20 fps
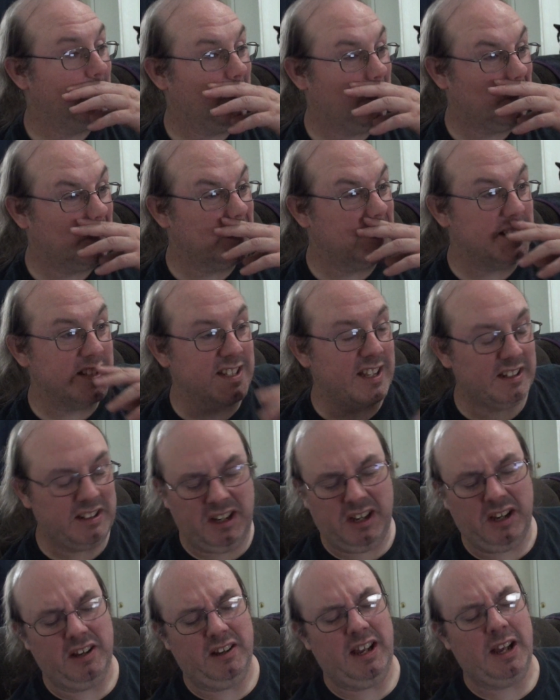then, of course, she's like,
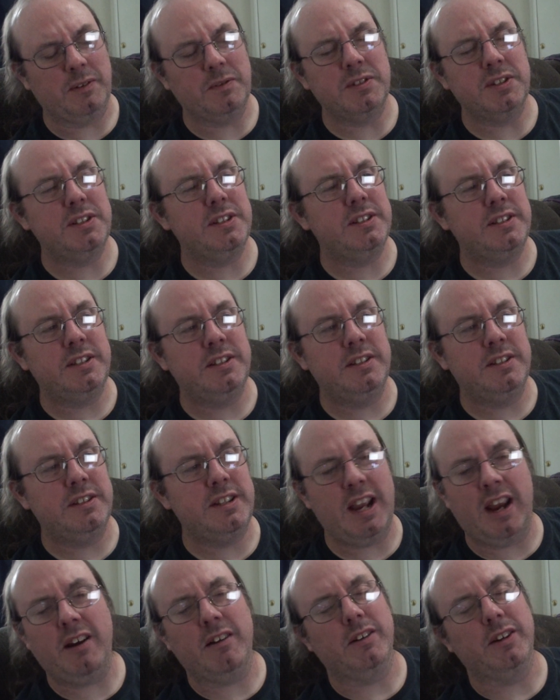oh, how
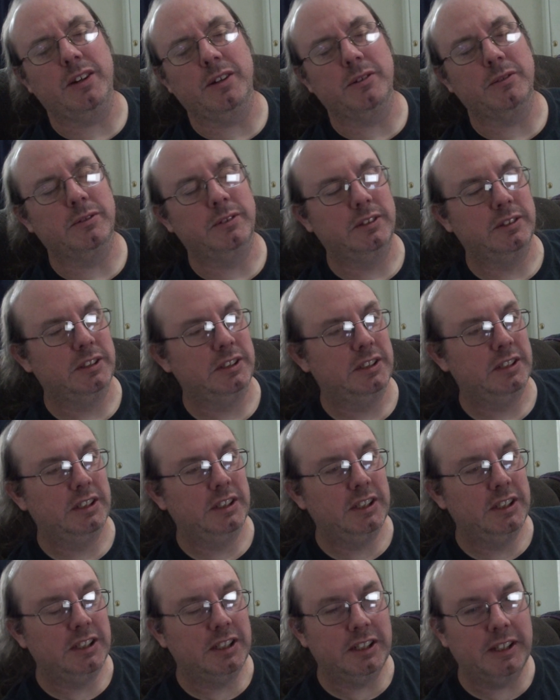dare you?
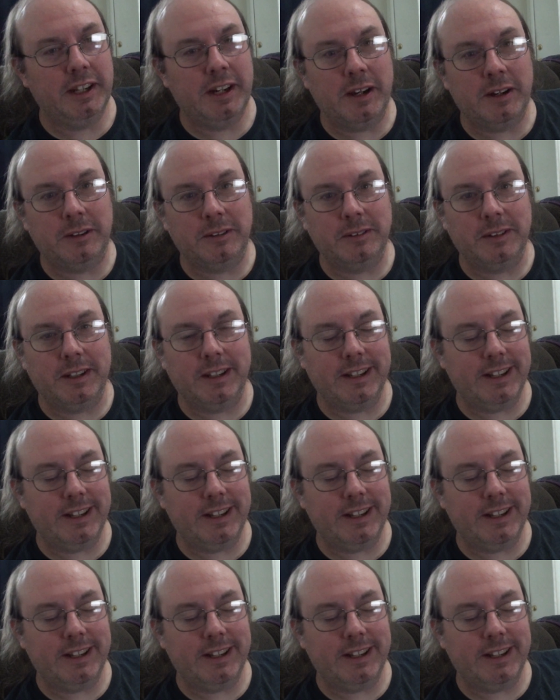You know?